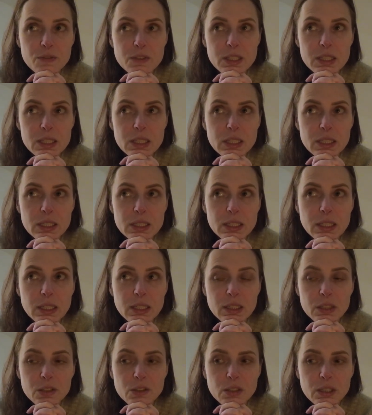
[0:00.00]

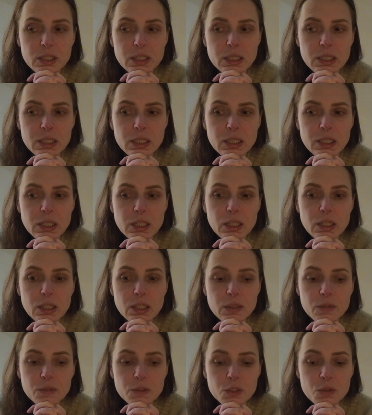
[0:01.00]
facilitator training,
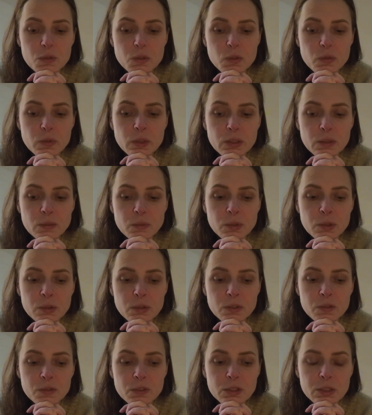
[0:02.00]
which was very
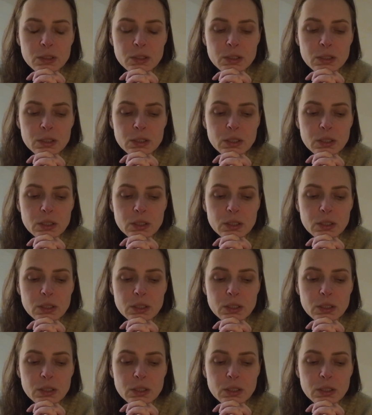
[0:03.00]
beautiful.